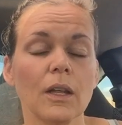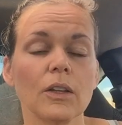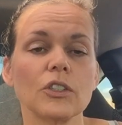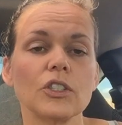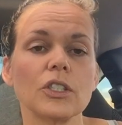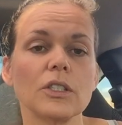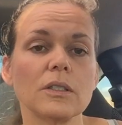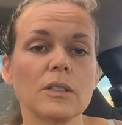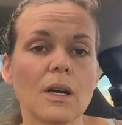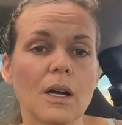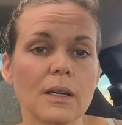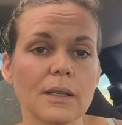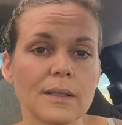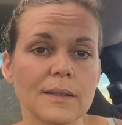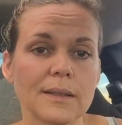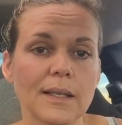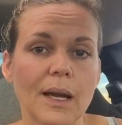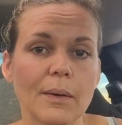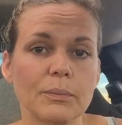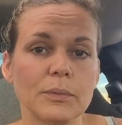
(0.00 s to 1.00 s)
She's not
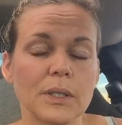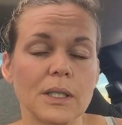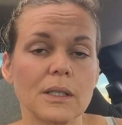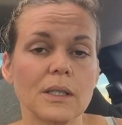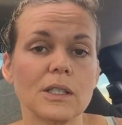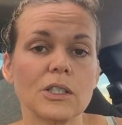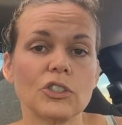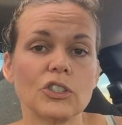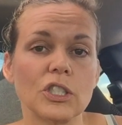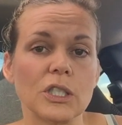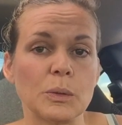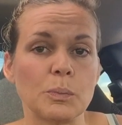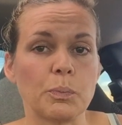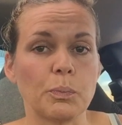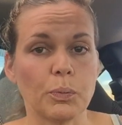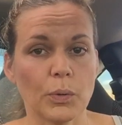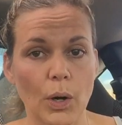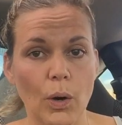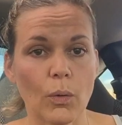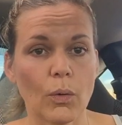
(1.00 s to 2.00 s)
accepting that she's
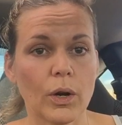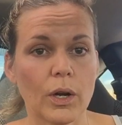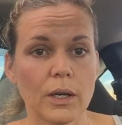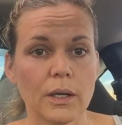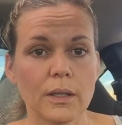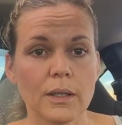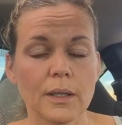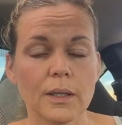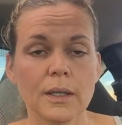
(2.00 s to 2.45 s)
broke.